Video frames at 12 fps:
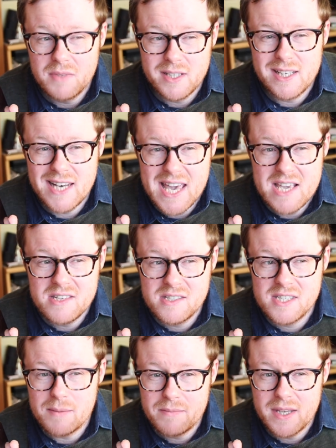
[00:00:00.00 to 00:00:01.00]
At
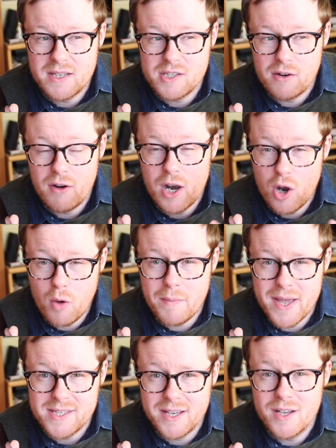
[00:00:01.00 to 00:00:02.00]
least some things are a lot
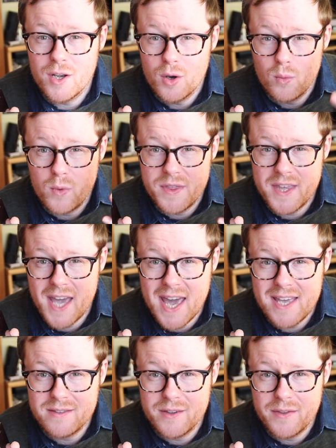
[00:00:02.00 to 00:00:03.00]
better with the
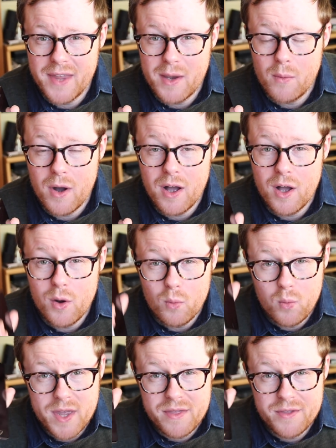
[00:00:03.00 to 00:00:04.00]
8 than they were
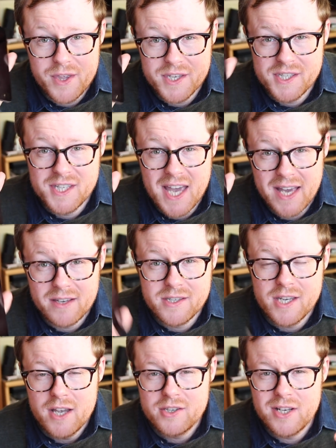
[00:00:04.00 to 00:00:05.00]
with the 6.